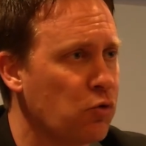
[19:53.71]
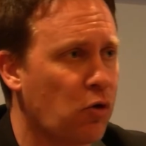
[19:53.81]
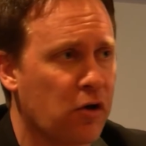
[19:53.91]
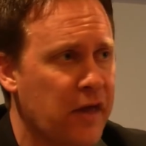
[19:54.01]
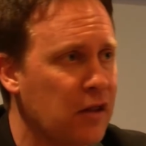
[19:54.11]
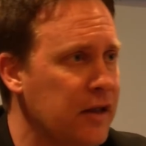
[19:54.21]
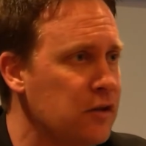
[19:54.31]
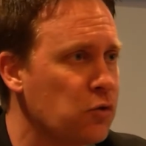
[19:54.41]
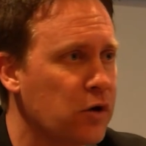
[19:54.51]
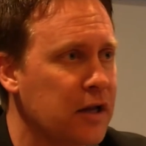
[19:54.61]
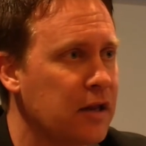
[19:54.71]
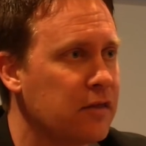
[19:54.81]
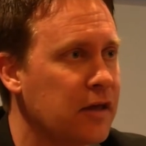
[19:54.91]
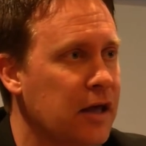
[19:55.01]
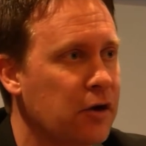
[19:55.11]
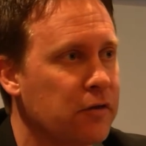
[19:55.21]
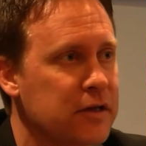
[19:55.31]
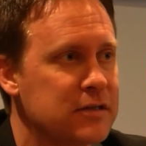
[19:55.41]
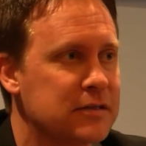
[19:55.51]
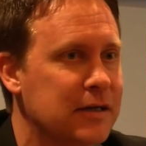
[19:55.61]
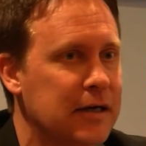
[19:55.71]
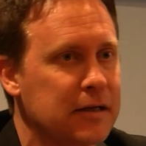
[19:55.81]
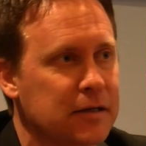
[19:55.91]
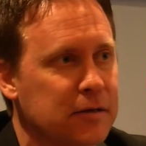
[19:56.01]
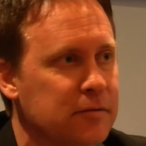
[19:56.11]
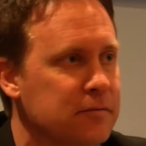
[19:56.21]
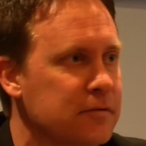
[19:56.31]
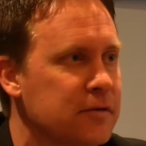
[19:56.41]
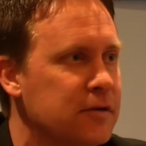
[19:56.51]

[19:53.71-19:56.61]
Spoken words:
are they leaning toward anything, or are they just kind of?